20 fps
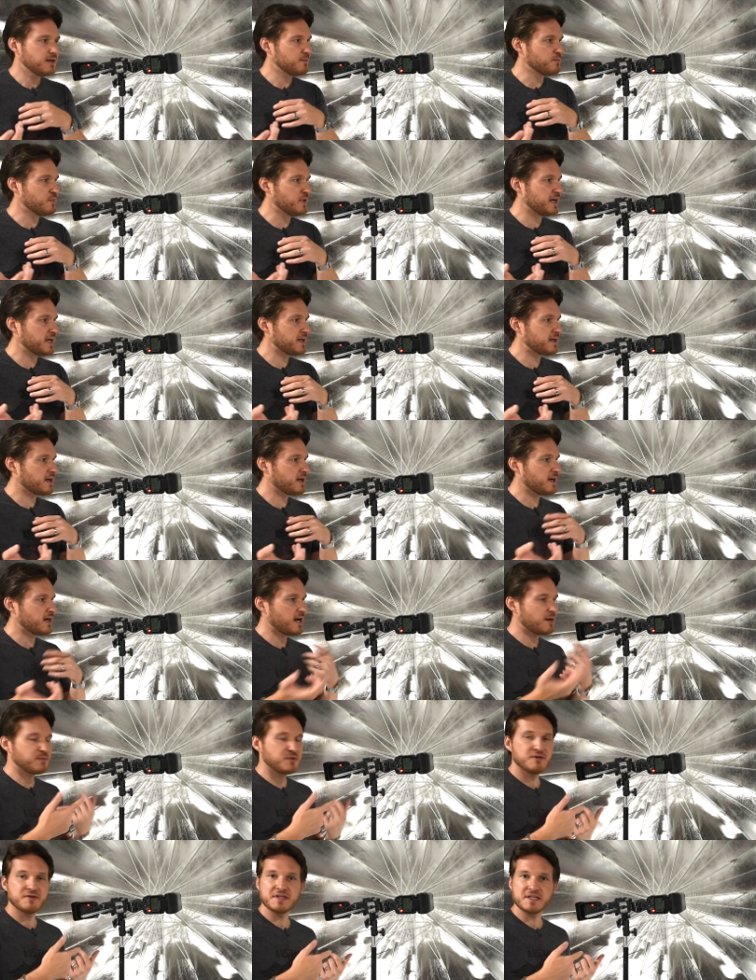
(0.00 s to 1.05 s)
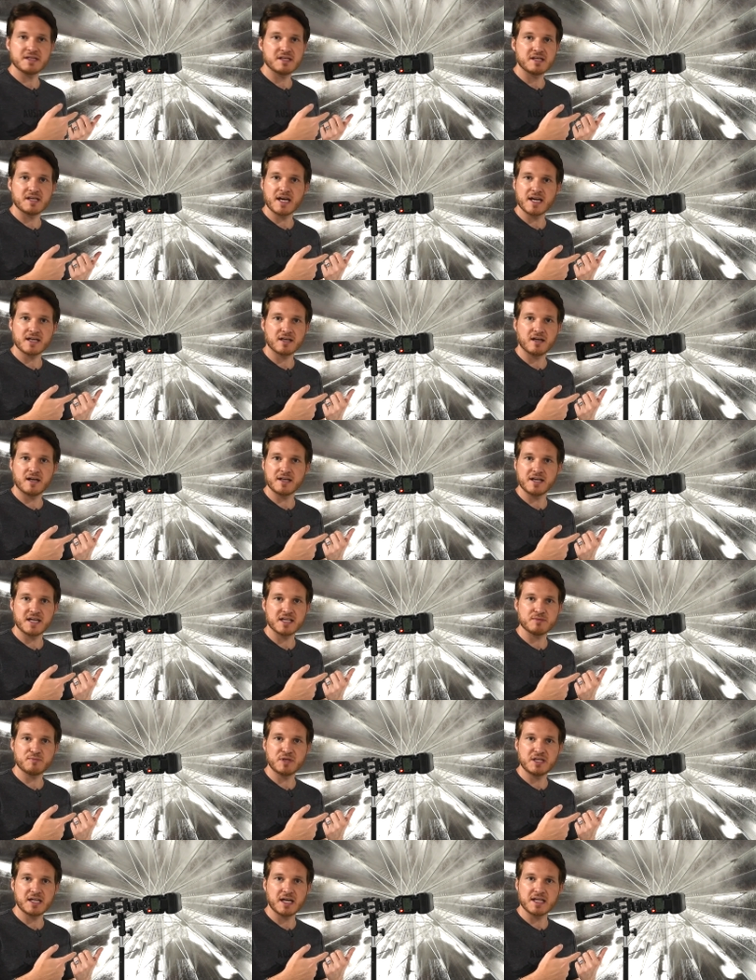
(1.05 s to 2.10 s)
but uh, I'm using the Nikon
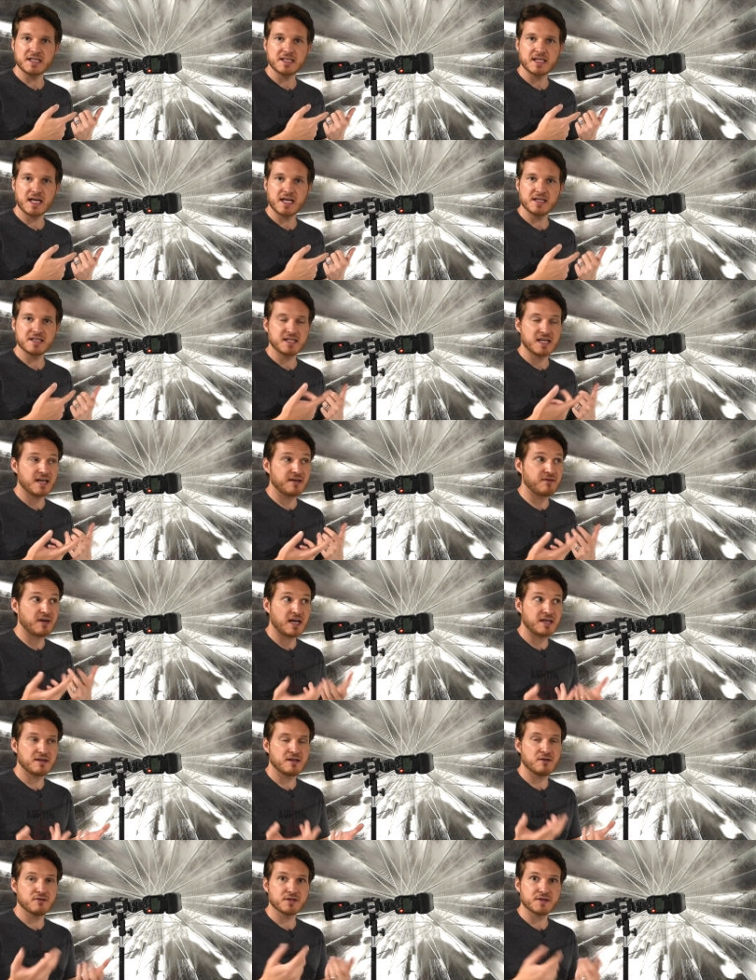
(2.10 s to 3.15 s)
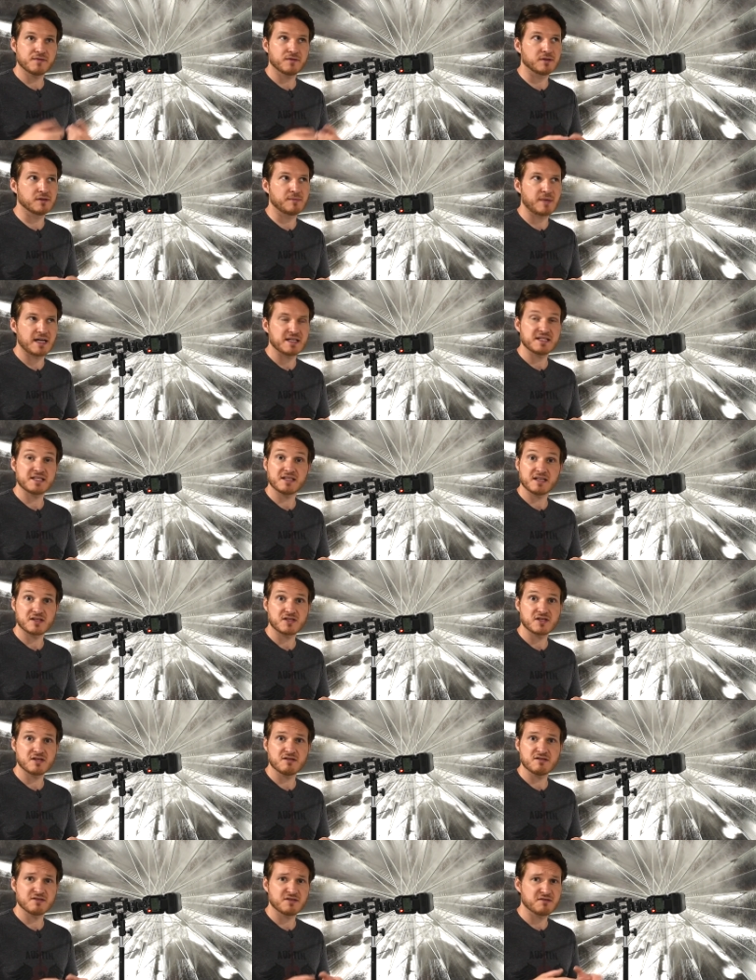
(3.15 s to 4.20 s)
S B nine ten s. I've had those for about
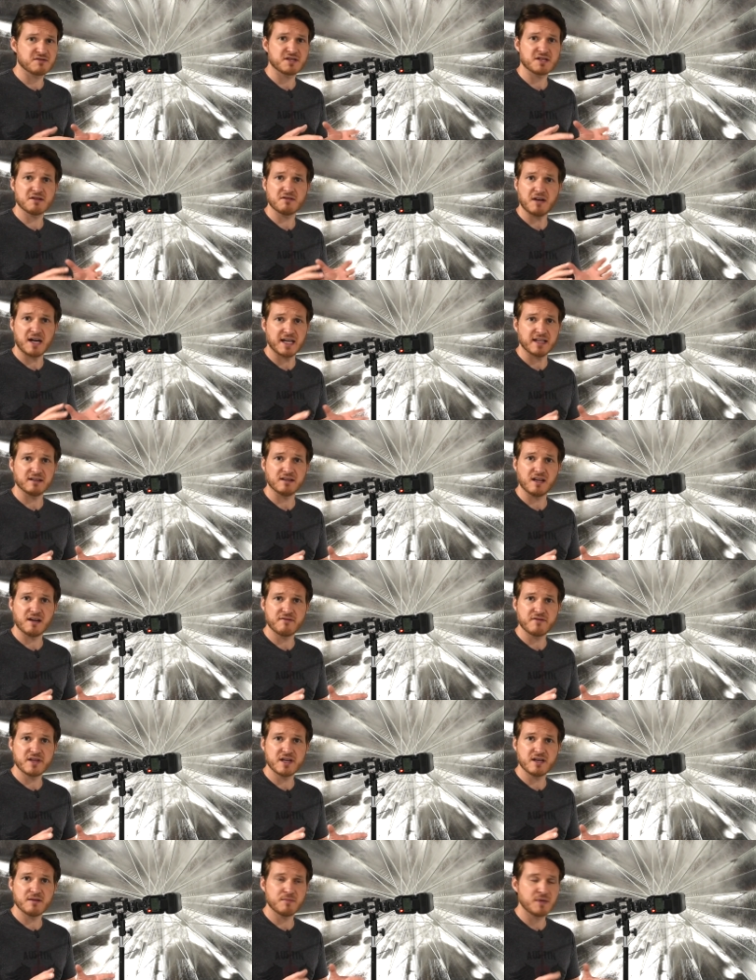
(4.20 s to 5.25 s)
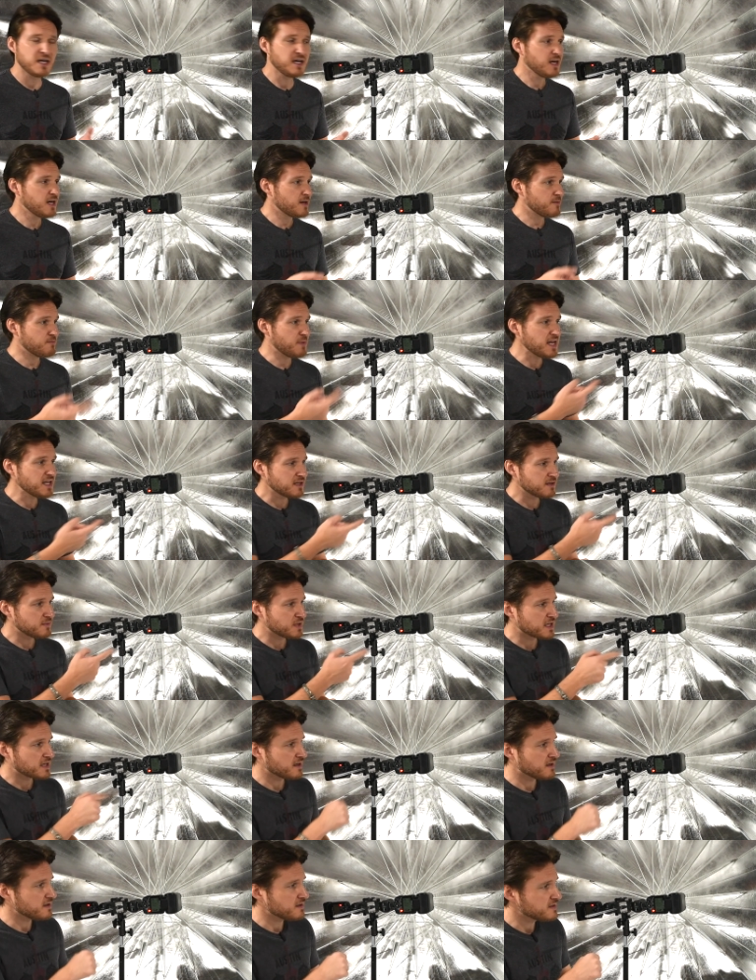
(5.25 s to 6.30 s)
six years or so. I love them mainly
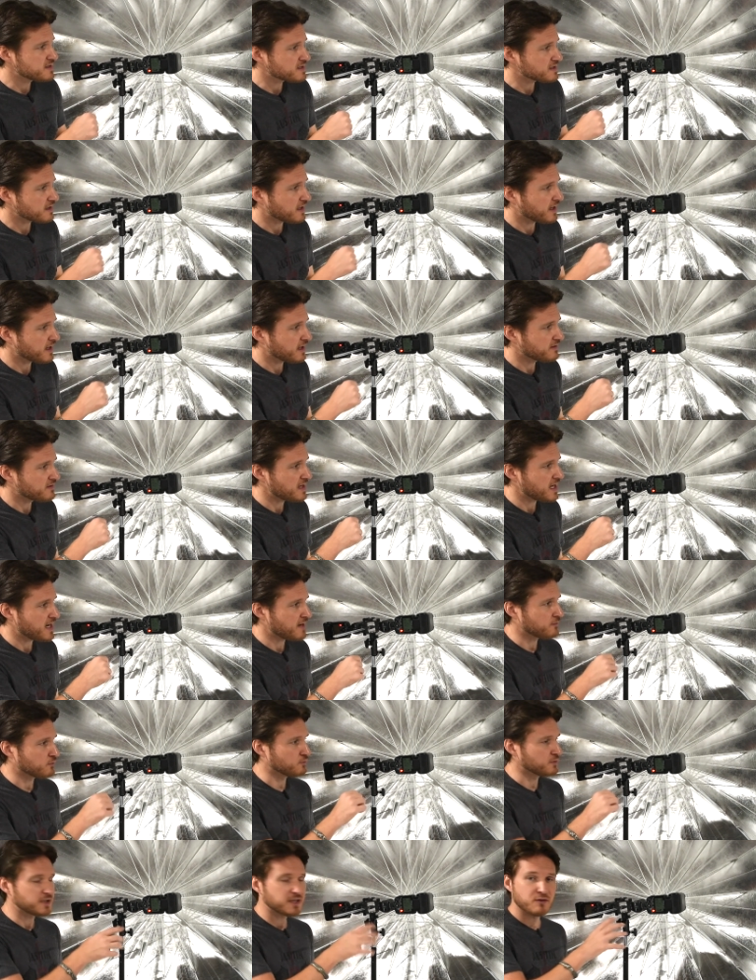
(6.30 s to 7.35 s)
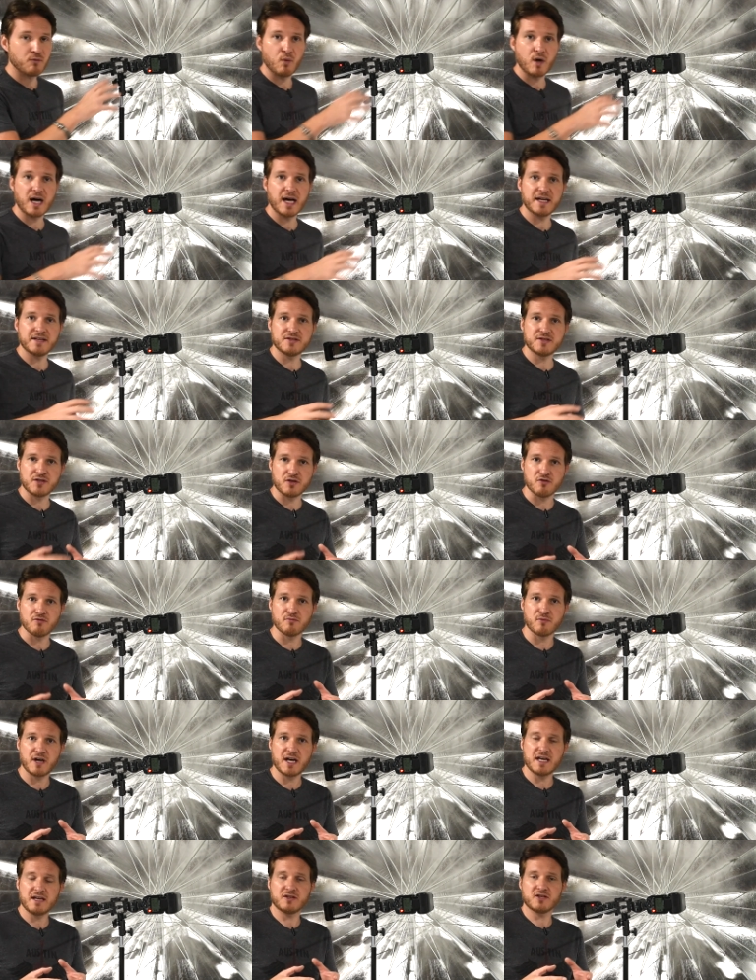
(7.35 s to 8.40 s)
because uh, they have a really wide
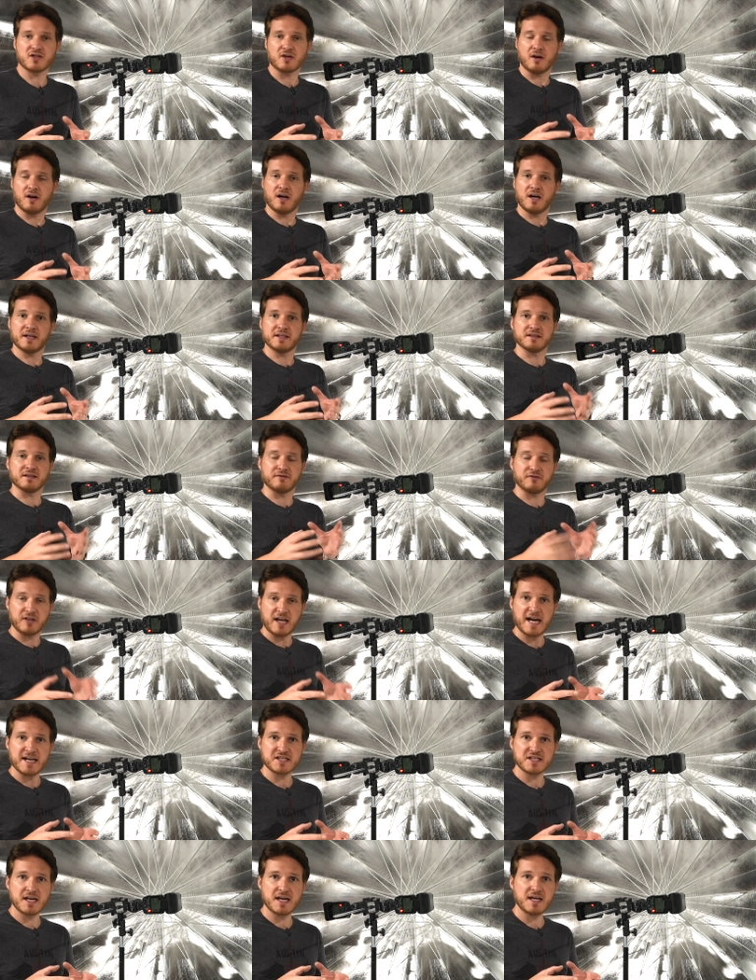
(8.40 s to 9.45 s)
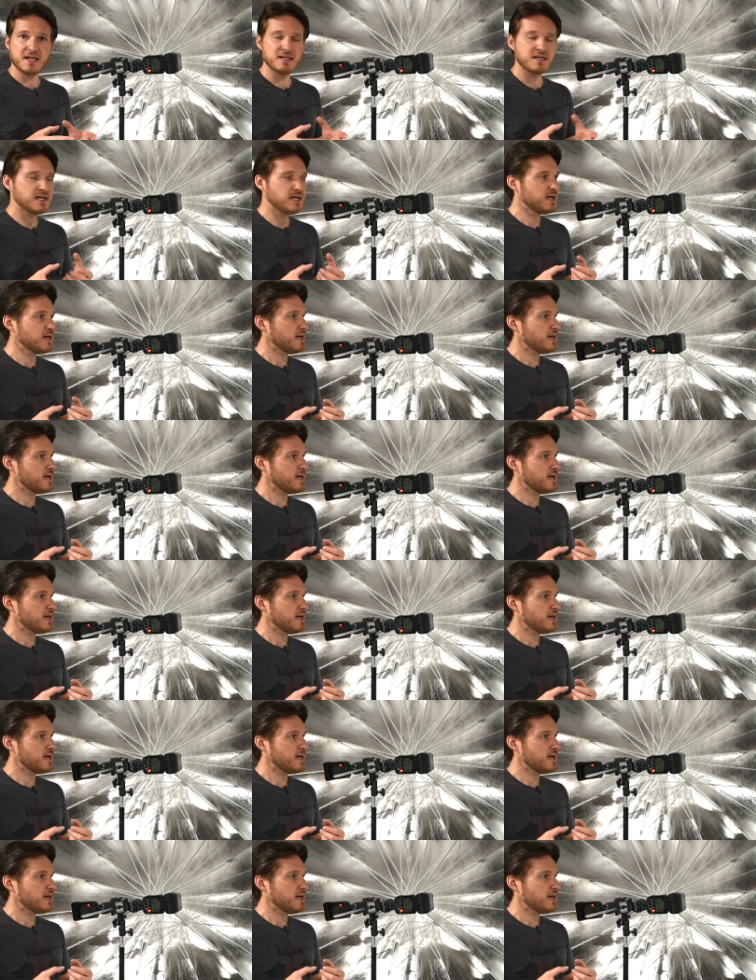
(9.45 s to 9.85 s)
zoom range on the flash head,